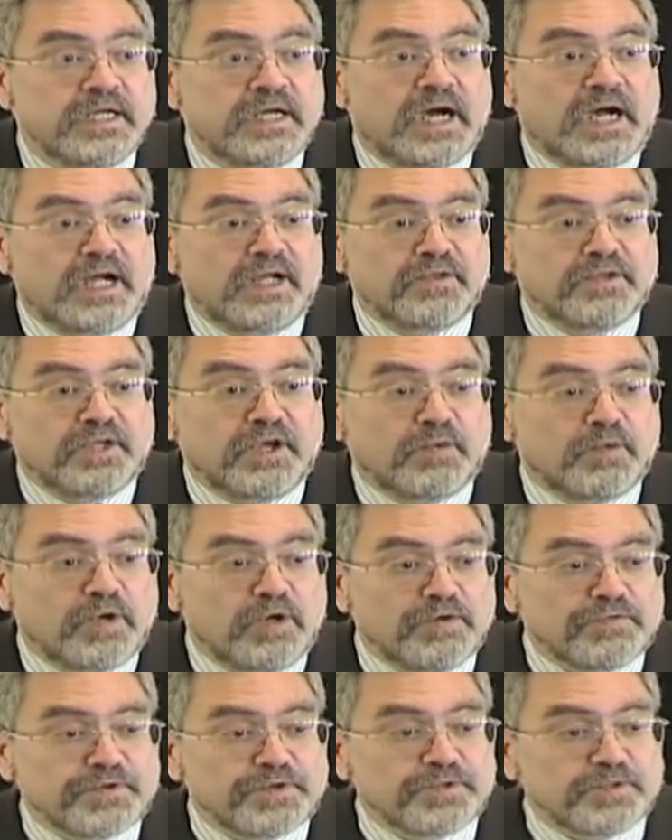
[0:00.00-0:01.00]
I'll go
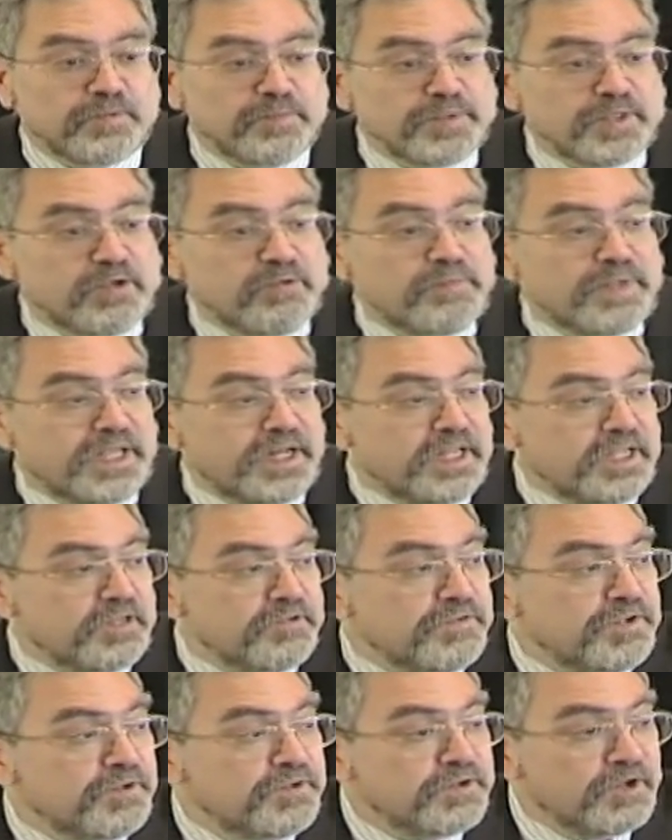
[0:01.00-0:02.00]
over them, though many
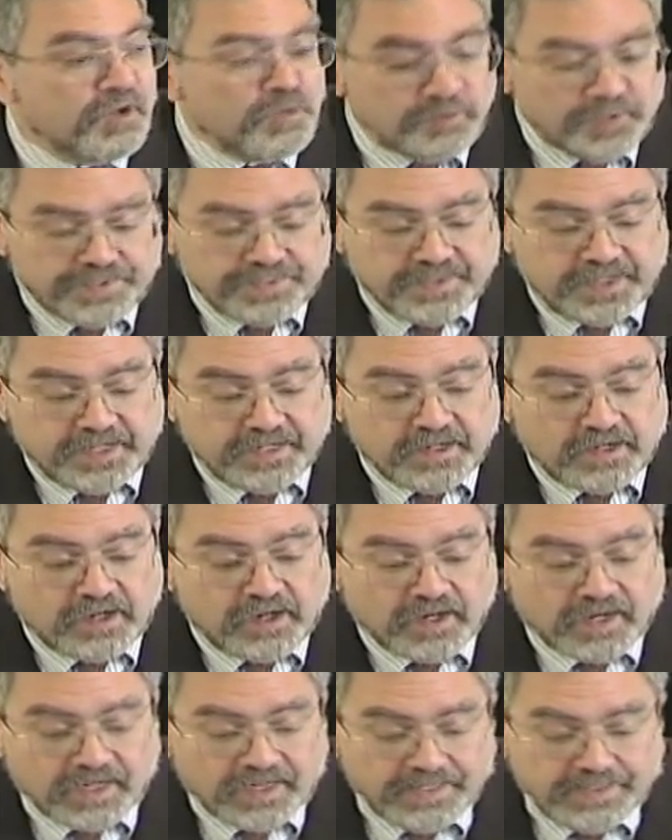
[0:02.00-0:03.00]
of you know what they
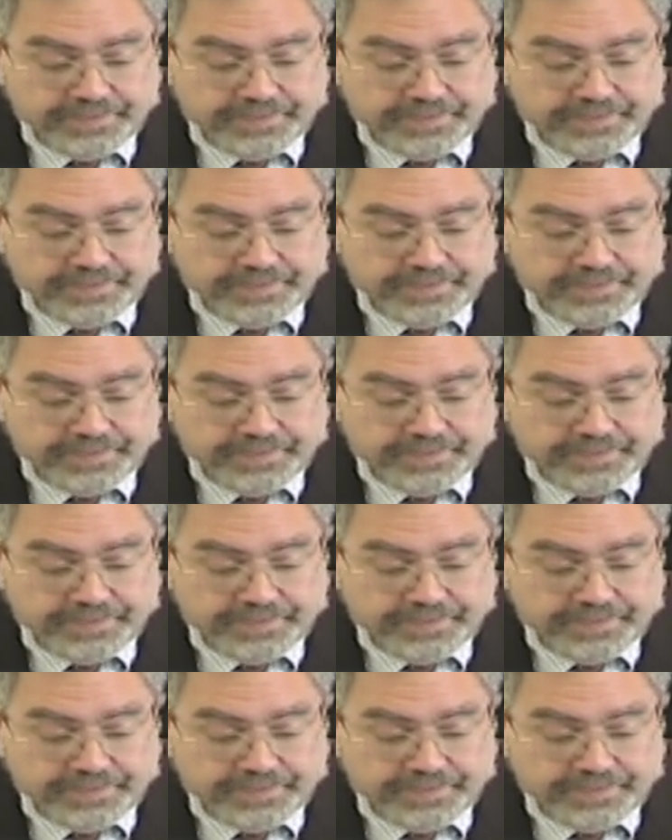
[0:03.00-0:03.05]
are.